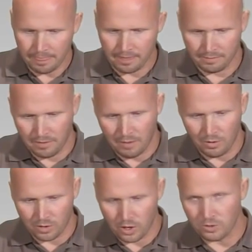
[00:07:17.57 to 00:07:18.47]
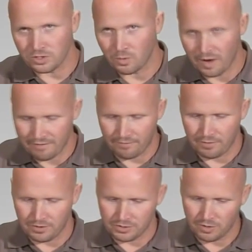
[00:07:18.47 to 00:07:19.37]
the bubble goes away from
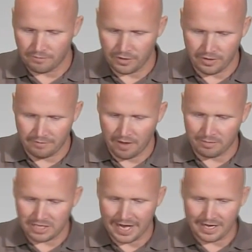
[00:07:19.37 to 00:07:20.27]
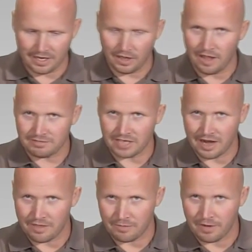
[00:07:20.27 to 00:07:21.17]
you. So if I'm tightening the left
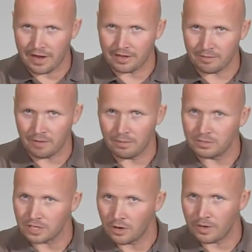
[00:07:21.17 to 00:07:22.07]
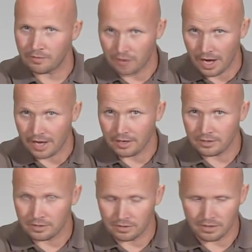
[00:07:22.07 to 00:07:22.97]
side of the ring, the bubble's going right.
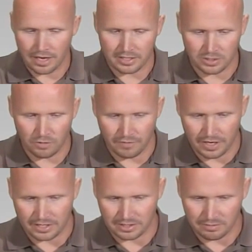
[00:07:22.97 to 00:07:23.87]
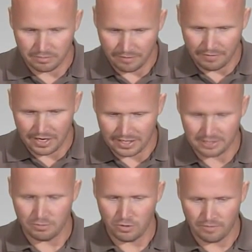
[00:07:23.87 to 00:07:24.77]
Okay, so if it needs
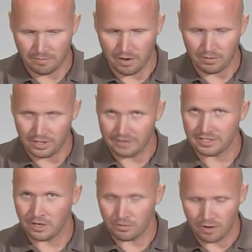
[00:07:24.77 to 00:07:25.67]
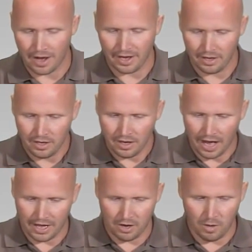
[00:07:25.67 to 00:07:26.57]
to move, the bubble needs to go right.
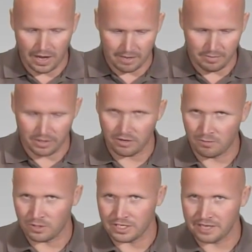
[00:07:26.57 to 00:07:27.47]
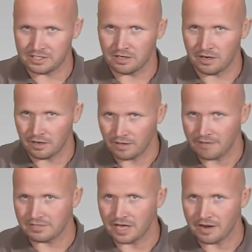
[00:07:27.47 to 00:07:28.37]
I know I can put a little more tension on the
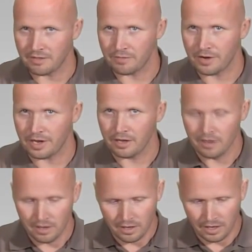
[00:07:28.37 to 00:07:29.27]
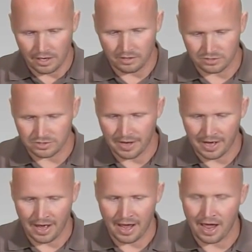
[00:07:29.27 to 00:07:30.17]
left side of the ring, and it'll
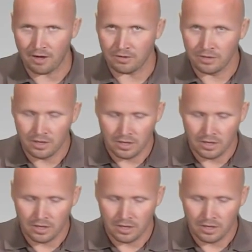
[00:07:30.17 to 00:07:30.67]
straighten that out.